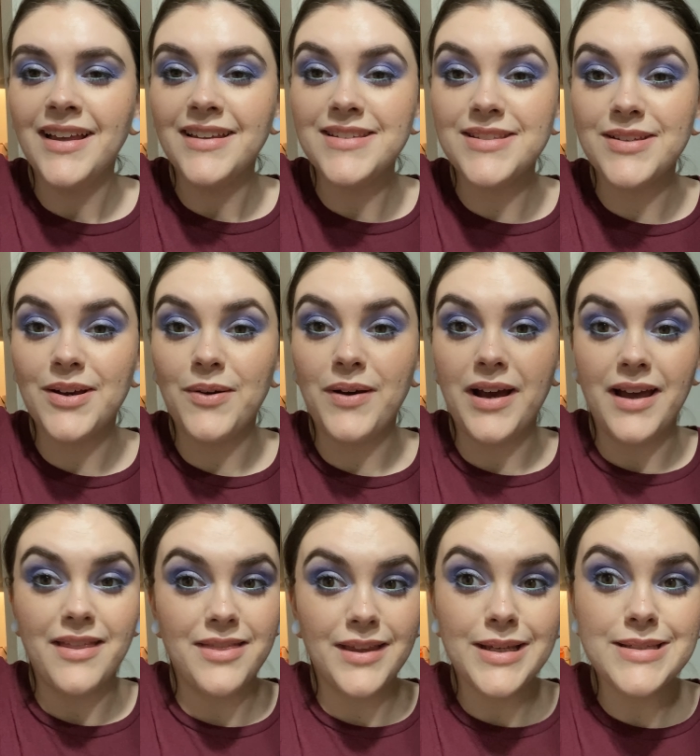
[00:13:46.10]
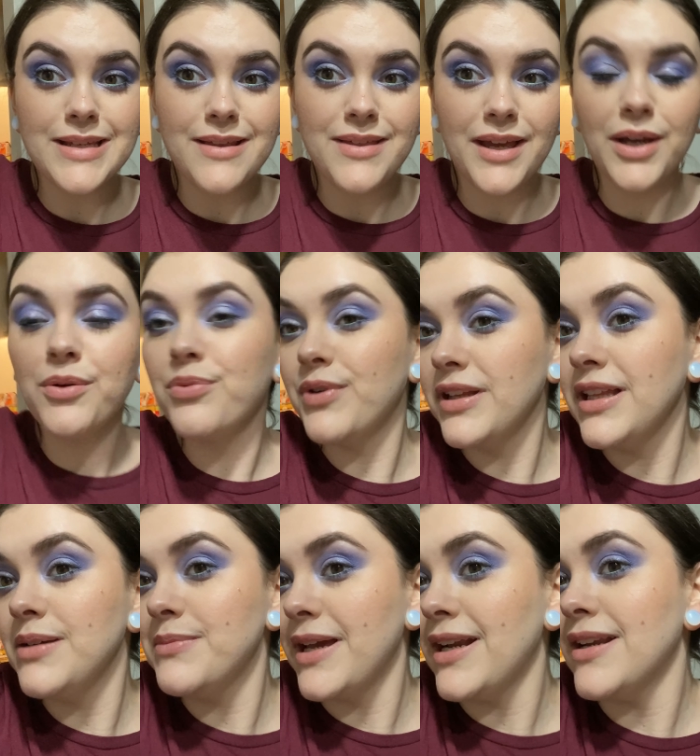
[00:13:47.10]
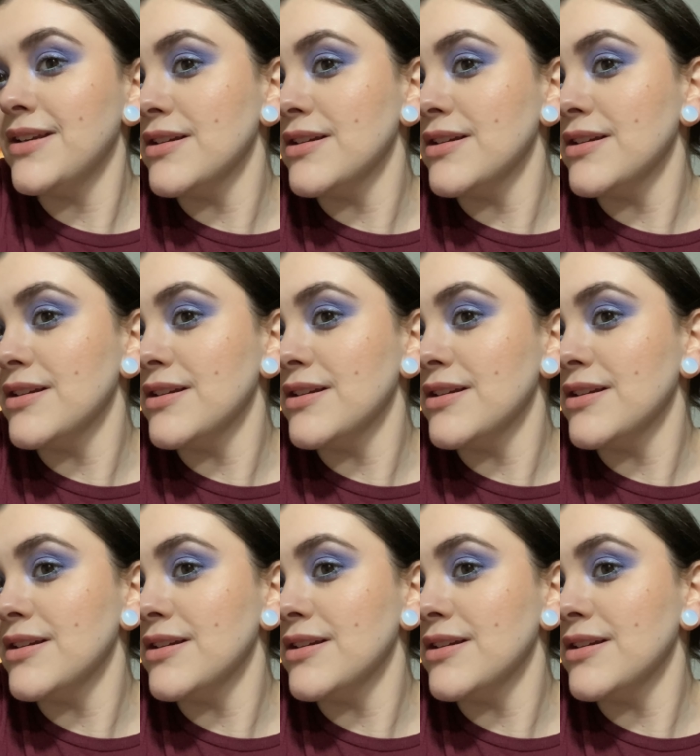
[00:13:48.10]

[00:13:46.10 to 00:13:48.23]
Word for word: So this I think really made a